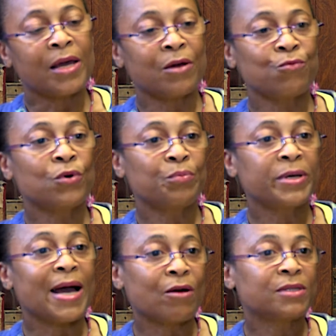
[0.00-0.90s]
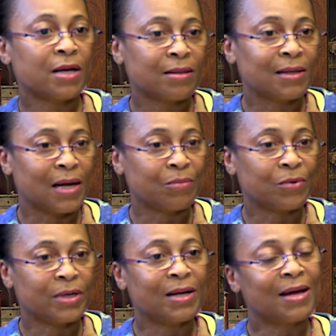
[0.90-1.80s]
It will be outside the
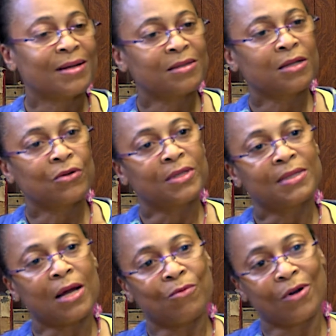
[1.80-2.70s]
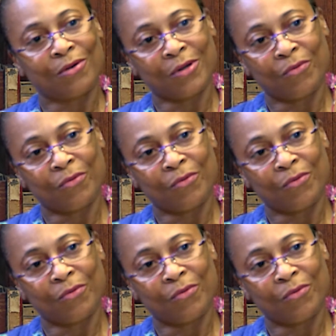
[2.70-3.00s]
library, not necessarily on the sidewalk on the